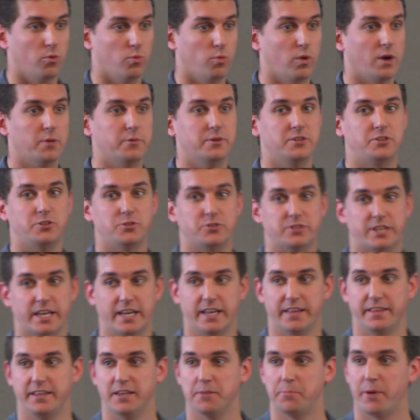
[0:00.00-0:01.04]
What would you say
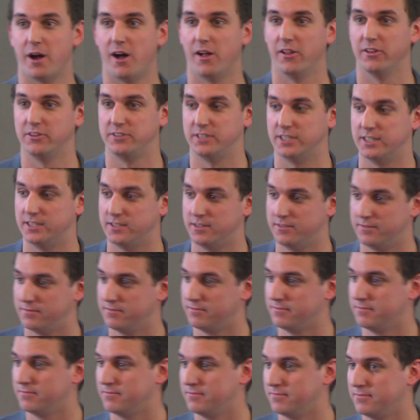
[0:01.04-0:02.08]
in the apology?
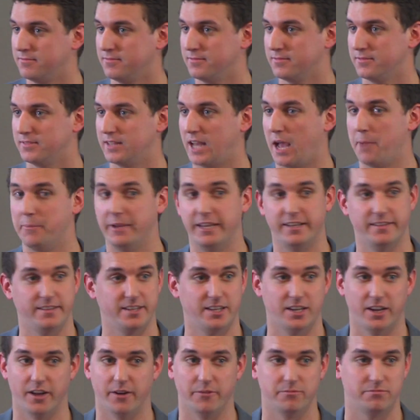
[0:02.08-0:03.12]
I mean,
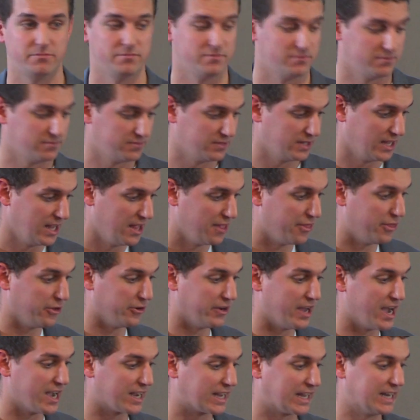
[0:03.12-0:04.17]
they're
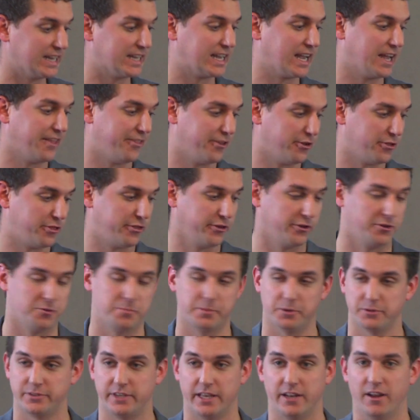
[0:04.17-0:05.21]
not going to get their
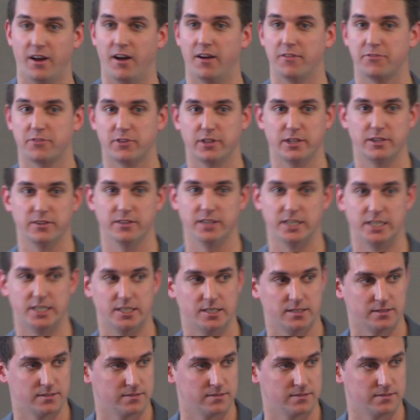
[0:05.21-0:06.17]
30% off, clearly.